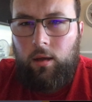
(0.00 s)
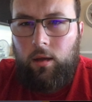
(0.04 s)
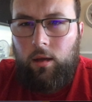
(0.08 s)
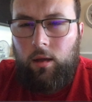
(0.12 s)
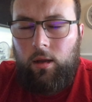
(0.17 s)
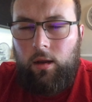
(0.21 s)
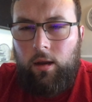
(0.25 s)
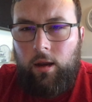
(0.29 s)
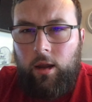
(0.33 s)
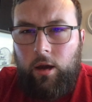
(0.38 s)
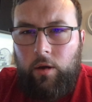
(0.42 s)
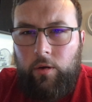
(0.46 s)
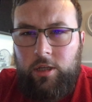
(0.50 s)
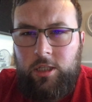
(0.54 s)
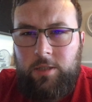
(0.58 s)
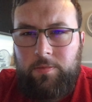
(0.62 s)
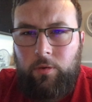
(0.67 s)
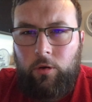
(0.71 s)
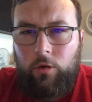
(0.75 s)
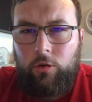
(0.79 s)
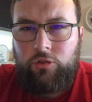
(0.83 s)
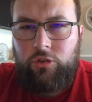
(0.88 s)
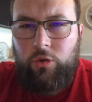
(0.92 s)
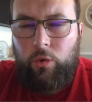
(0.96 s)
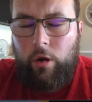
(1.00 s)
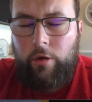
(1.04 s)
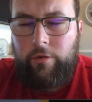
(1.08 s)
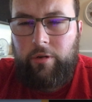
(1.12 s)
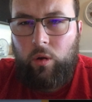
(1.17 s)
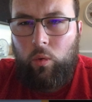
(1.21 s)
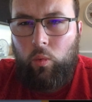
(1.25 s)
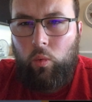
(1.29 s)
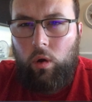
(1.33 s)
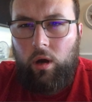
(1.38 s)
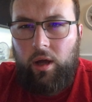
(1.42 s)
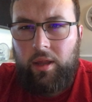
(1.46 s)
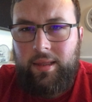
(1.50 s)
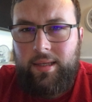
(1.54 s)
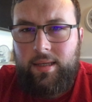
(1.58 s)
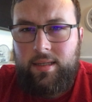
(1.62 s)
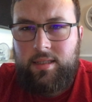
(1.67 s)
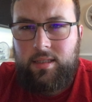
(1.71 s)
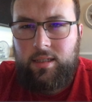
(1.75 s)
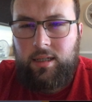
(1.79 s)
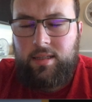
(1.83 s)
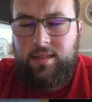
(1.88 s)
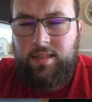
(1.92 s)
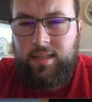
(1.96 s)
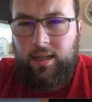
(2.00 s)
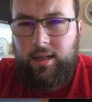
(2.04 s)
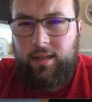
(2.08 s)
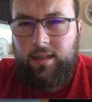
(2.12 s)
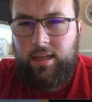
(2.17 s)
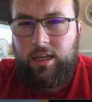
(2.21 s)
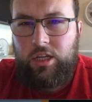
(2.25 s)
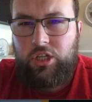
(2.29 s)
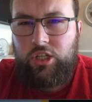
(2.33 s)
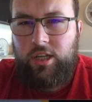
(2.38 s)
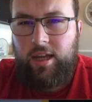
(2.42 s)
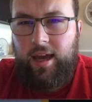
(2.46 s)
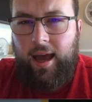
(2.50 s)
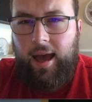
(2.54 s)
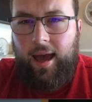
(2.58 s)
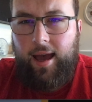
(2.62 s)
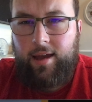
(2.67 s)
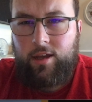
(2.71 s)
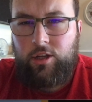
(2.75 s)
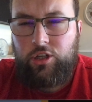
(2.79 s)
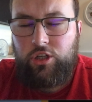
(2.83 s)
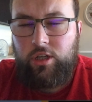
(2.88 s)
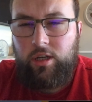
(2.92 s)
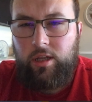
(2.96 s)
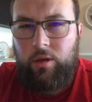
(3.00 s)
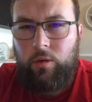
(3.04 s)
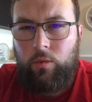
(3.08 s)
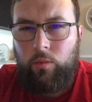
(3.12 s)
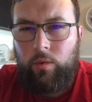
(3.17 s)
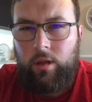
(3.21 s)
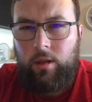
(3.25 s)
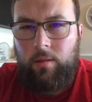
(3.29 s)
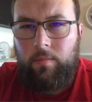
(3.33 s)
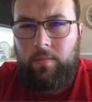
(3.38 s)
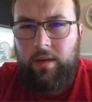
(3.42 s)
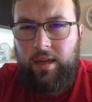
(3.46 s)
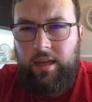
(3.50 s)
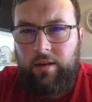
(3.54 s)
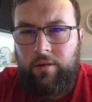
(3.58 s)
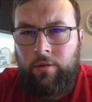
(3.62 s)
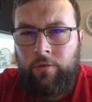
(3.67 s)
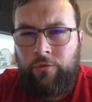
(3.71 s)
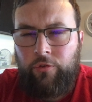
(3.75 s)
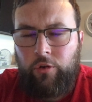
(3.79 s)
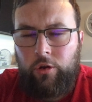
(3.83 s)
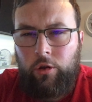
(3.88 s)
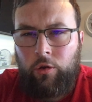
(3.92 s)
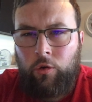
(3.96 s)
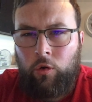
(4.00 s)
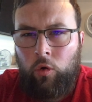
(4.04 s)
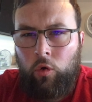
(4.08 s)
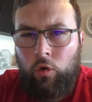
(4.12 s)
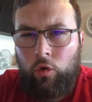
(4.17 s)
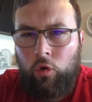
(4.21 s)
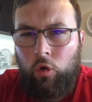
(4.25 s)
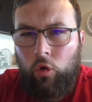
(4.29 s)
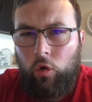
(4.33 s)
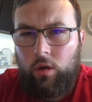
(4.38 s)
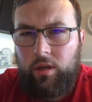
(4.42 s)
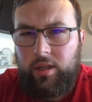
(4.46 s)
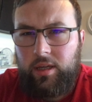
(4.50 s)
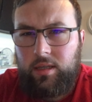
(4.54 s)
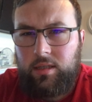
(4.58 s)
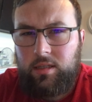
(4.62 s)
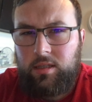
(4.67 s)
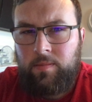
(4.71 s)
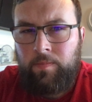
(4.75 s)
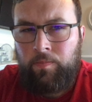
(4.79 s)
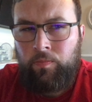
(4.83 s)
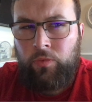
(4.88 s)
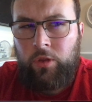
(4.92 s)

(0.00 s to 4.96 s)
Now I suppose you're wondering what this consolidation actually will mean for your own holdings.